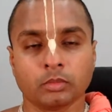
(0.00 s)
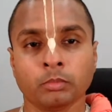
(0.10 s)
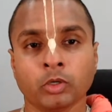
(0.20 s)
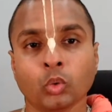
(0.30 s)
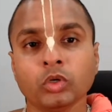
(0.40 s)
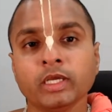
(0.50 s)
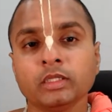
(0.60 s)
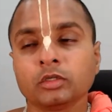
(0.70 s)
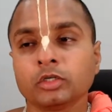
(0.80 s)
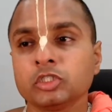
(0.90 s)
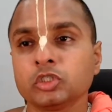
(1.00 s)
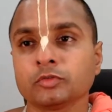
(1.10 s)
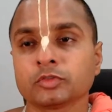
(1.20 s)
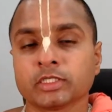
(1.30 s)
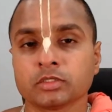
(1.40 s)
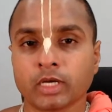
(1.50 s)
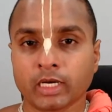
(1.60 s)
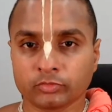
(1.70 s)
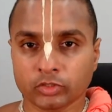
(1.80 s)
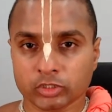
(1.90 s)
but only in the region of sense
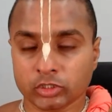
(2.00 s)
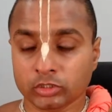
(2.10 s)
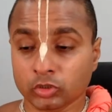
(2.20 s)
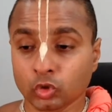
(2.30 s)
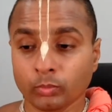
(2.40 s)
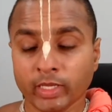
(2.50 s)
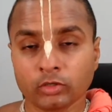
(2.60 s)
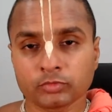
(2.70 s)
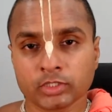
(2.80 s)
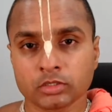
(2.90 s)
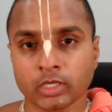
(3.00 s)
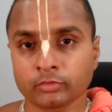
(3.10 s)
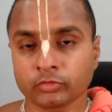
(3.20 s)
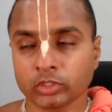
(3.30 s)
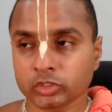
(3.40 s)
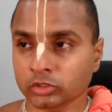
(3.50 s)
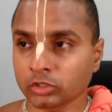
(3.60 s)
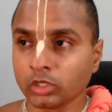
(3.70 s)
gratification, in the domain of sense gratification.